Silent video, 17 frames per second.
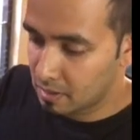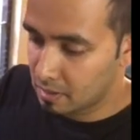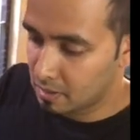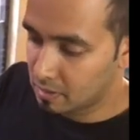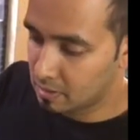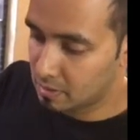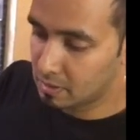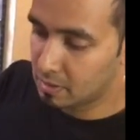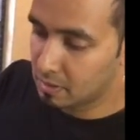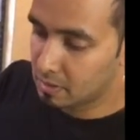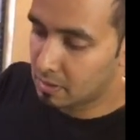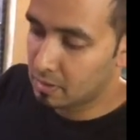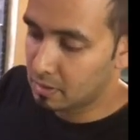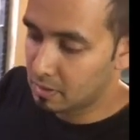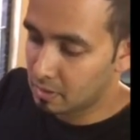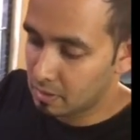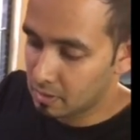
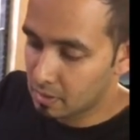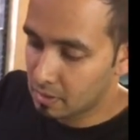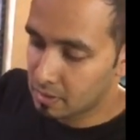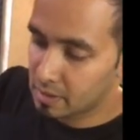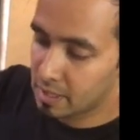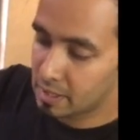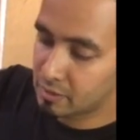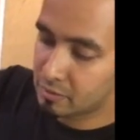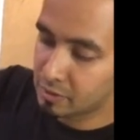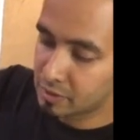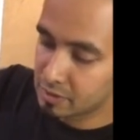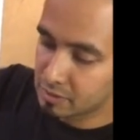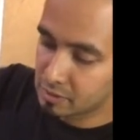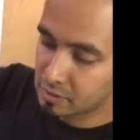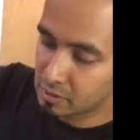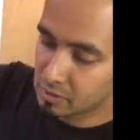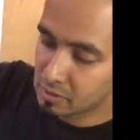And that's
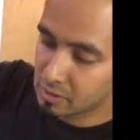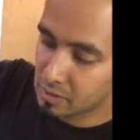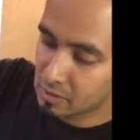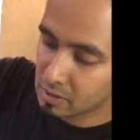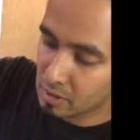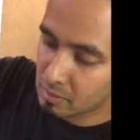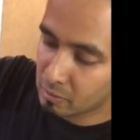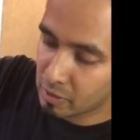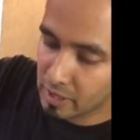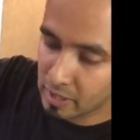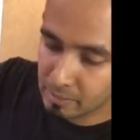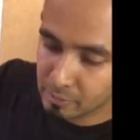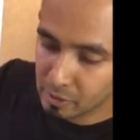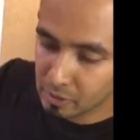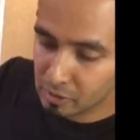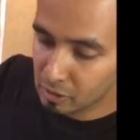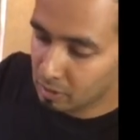first. You can see it's come right up
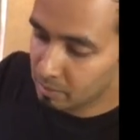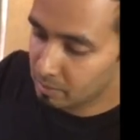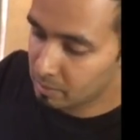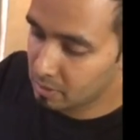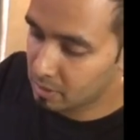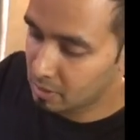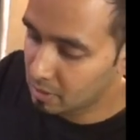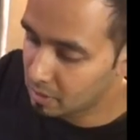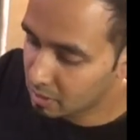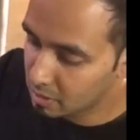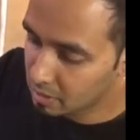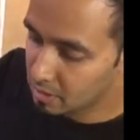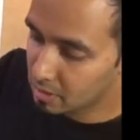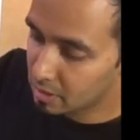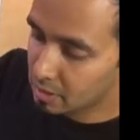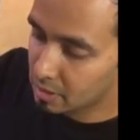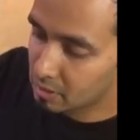to the top.
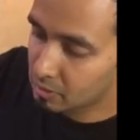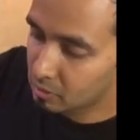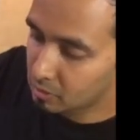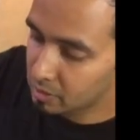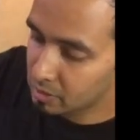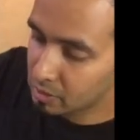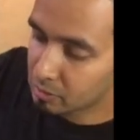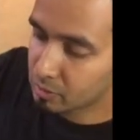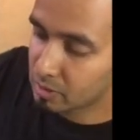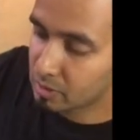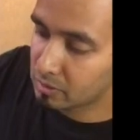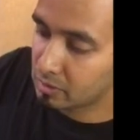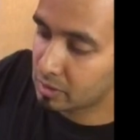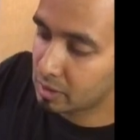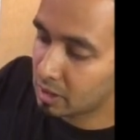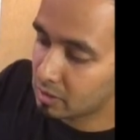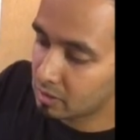And only this one is
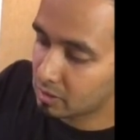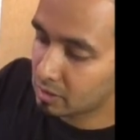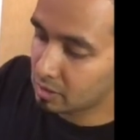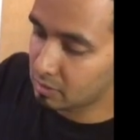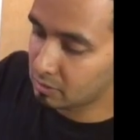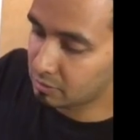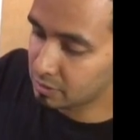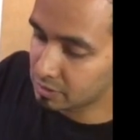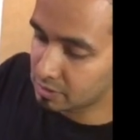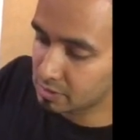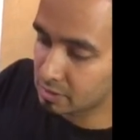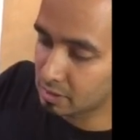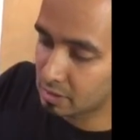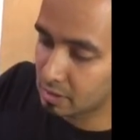engaging, that's first.